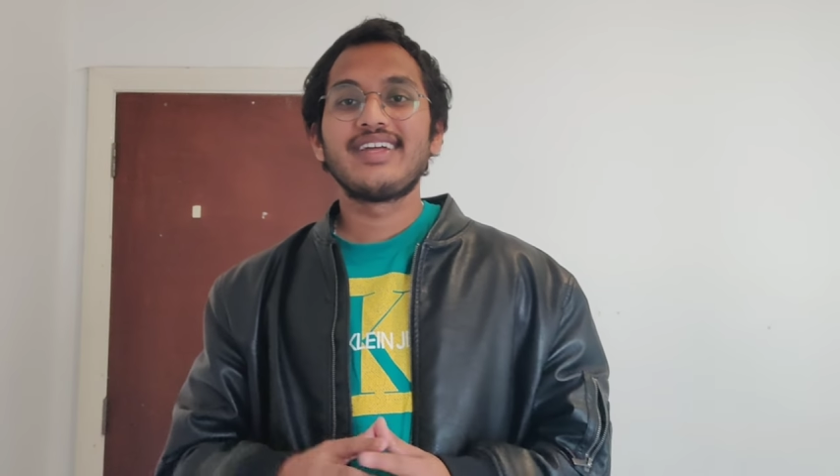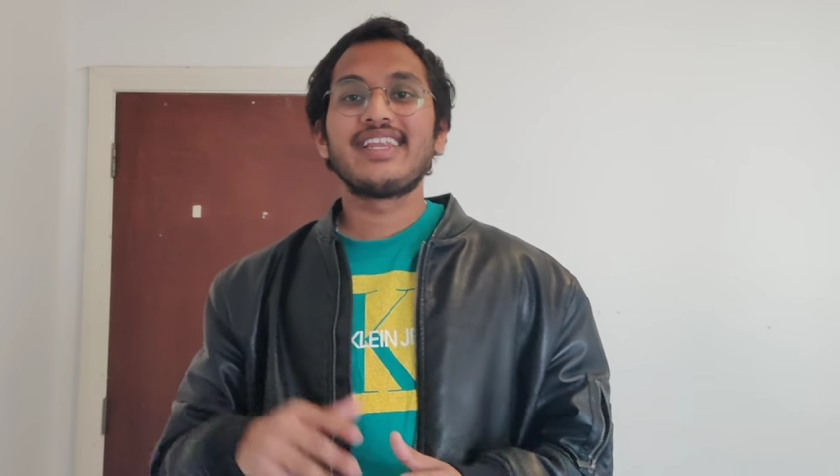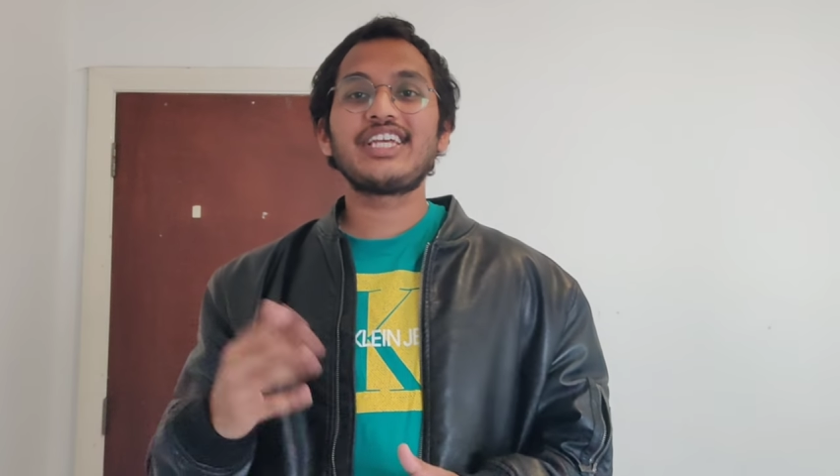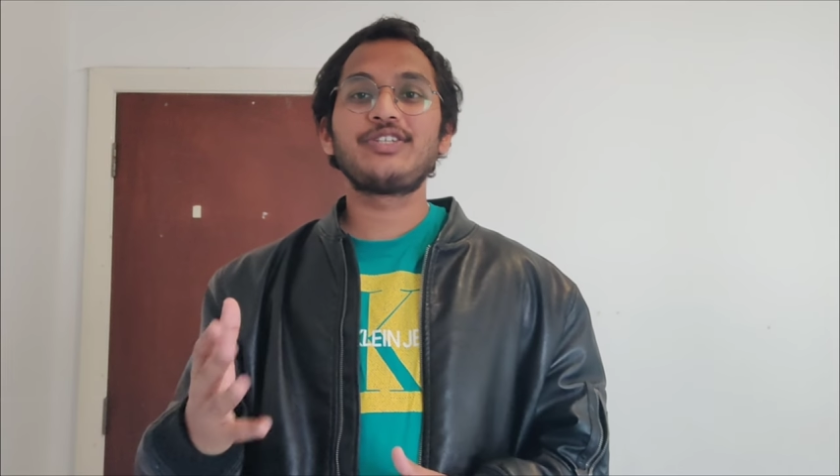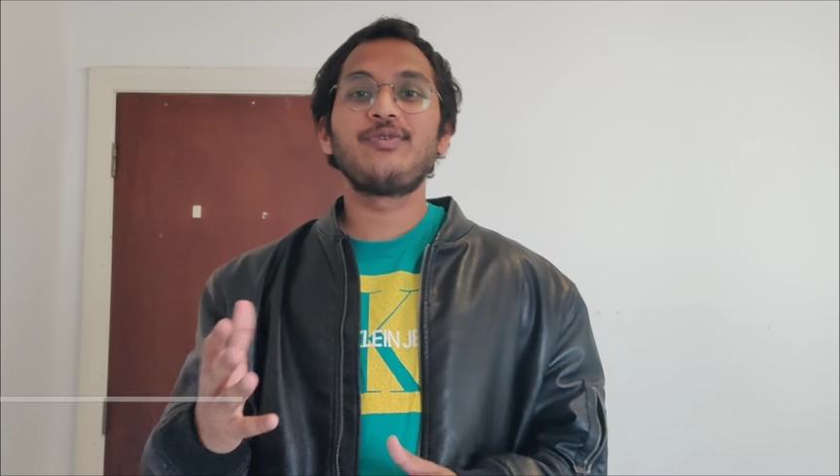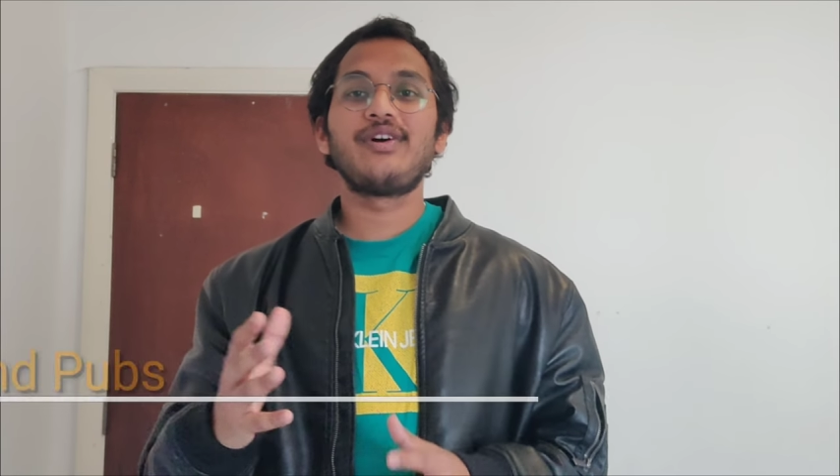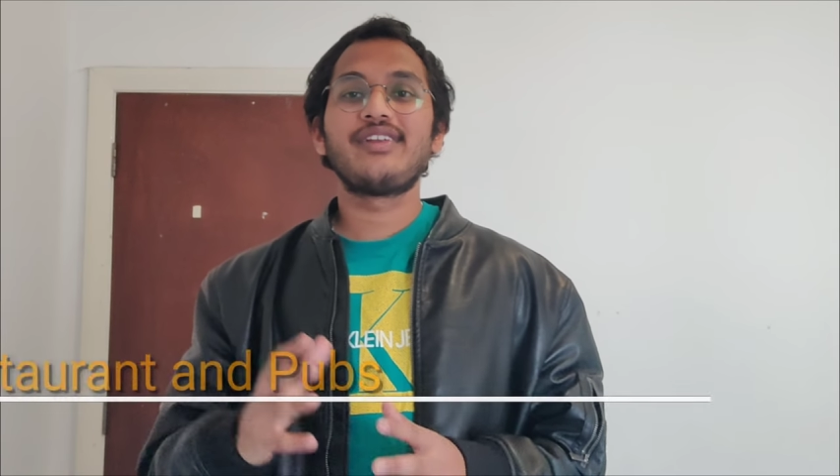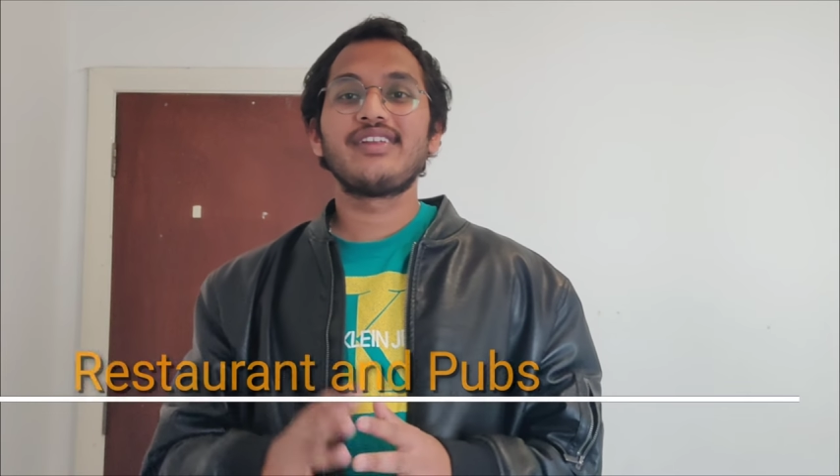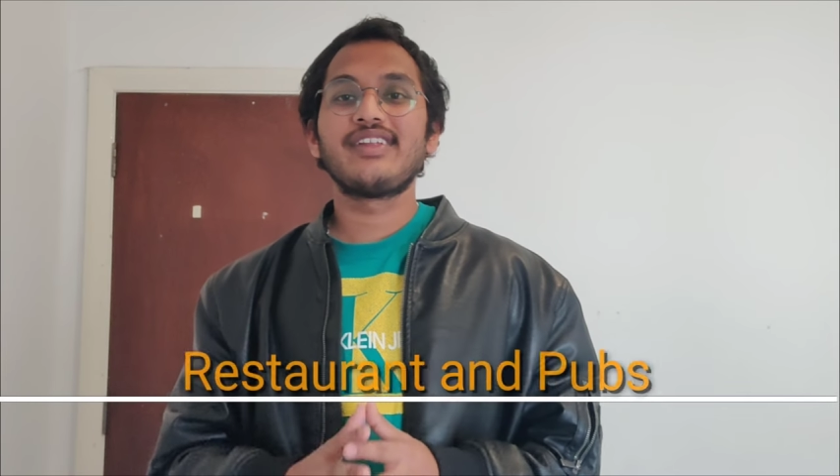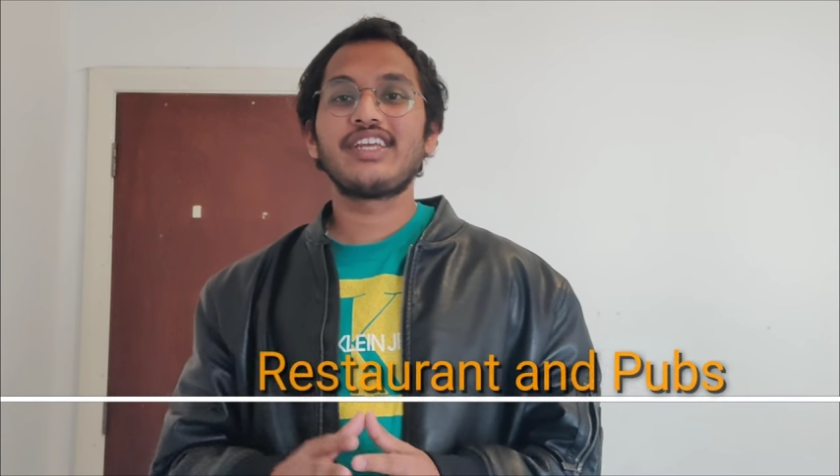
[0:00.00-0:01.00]
Next one,
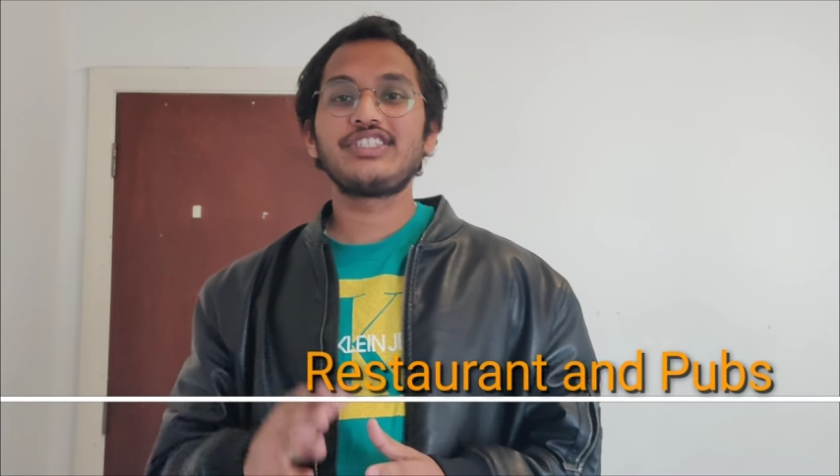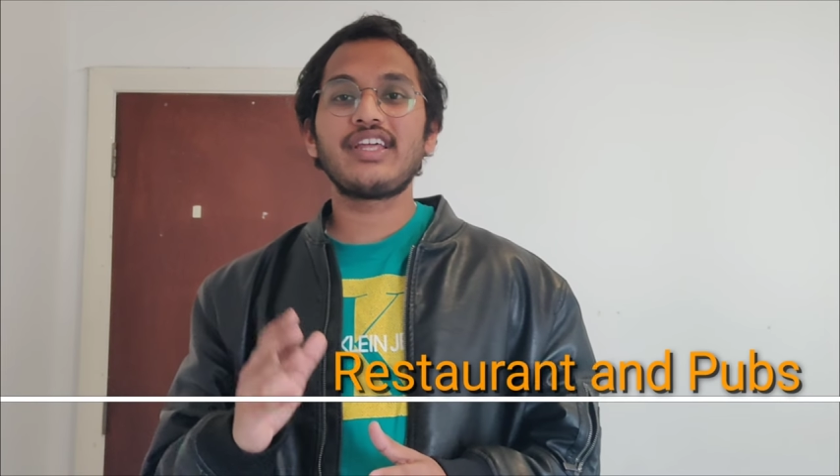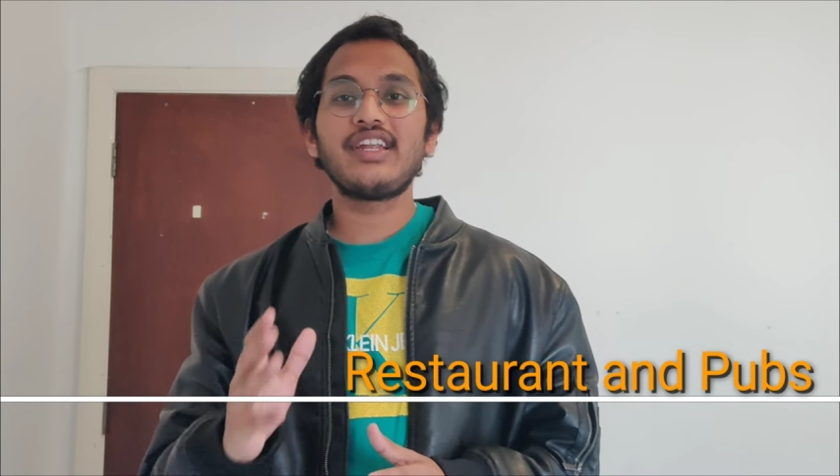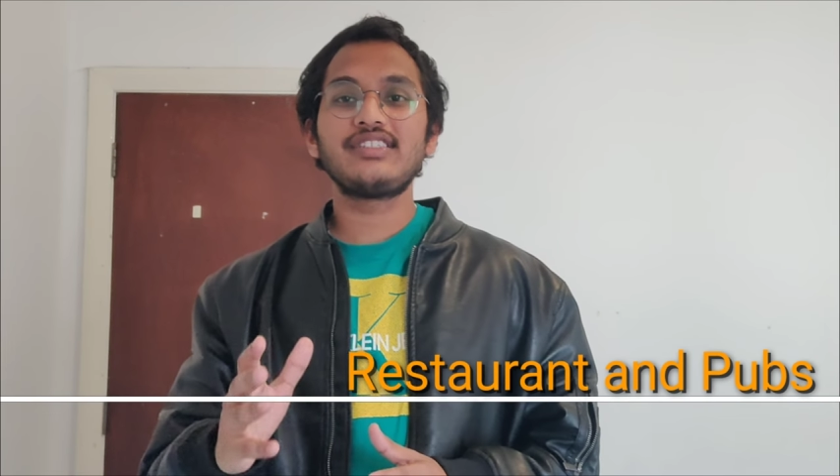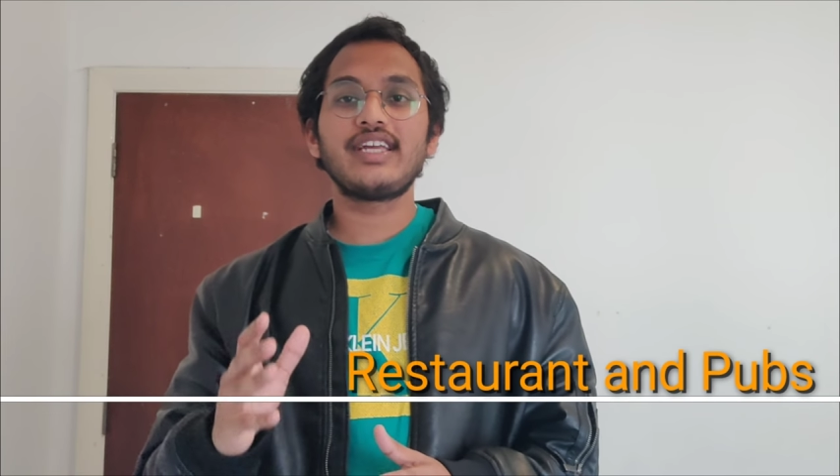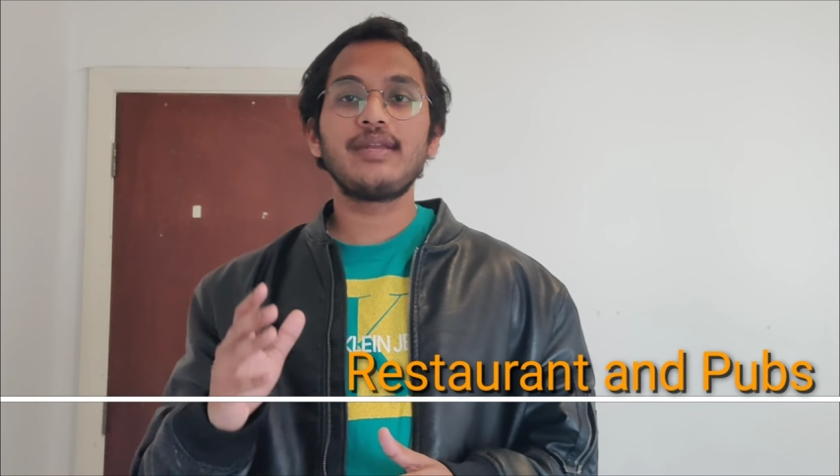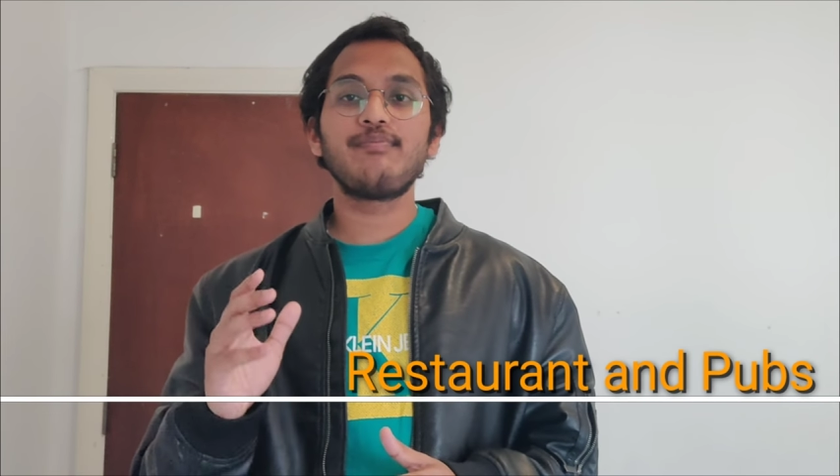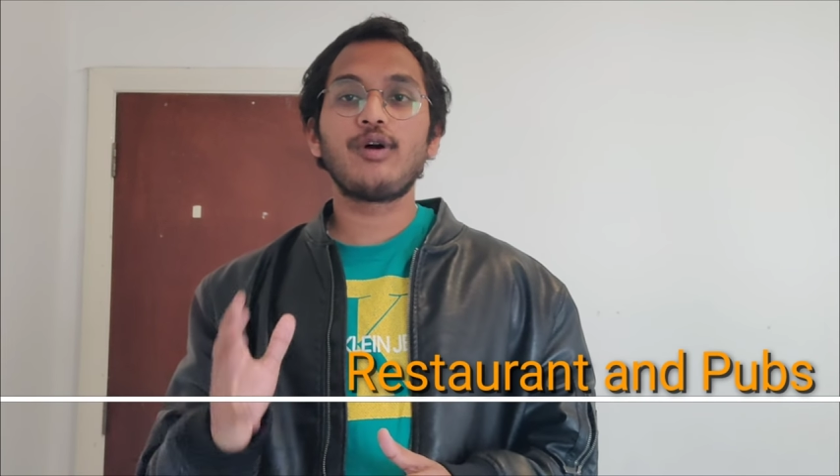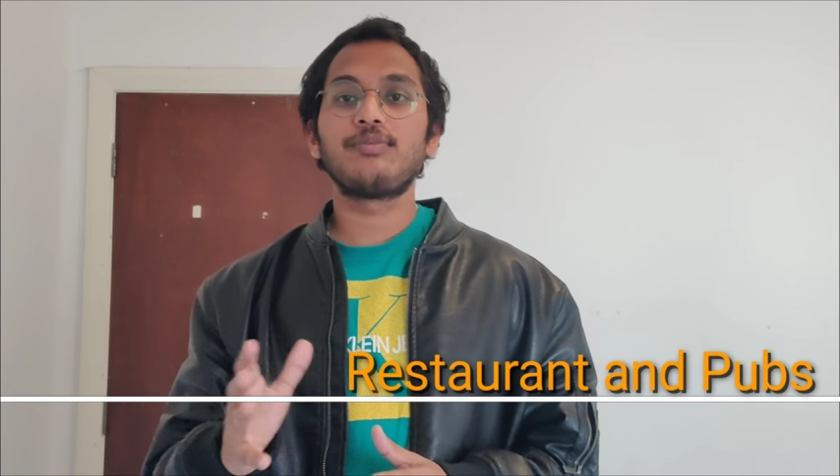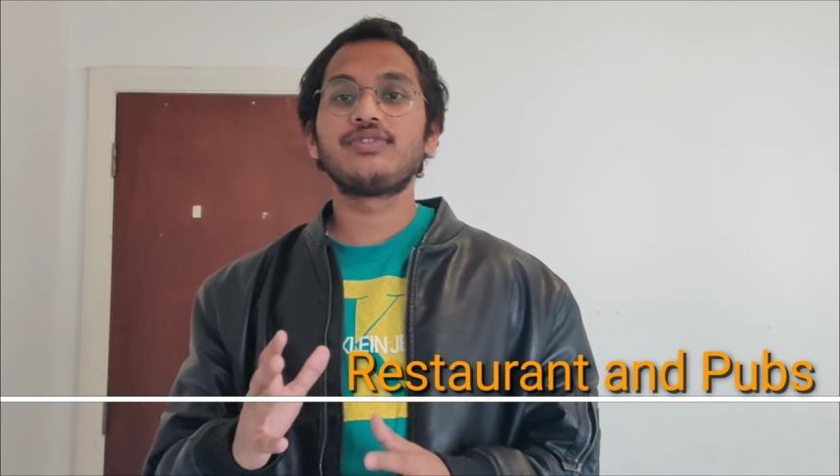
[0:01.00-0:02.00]
restaurants and
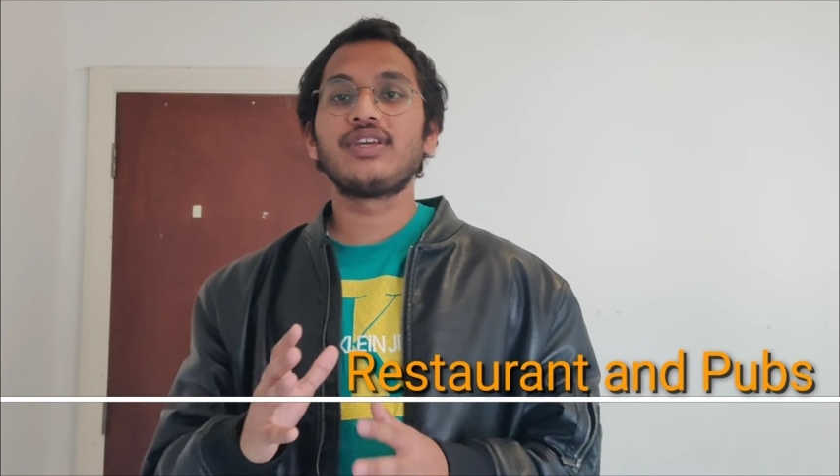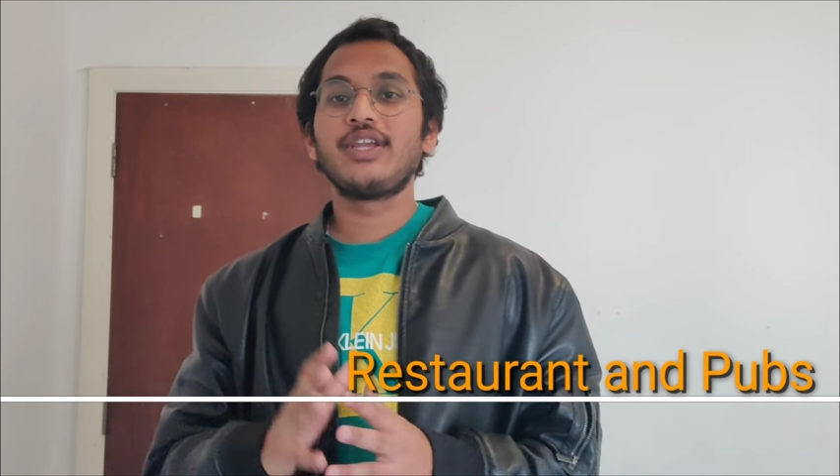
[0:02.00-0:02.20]
pubs.